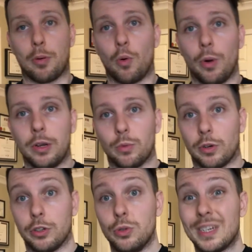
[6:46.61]
point
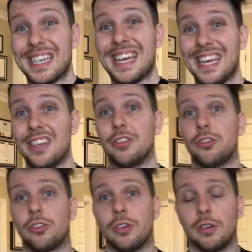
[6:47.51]
where you can
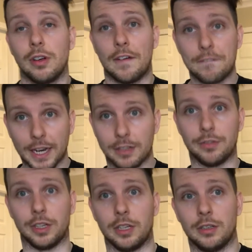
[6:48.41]
hinge
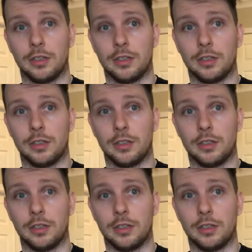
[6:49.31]
effectively.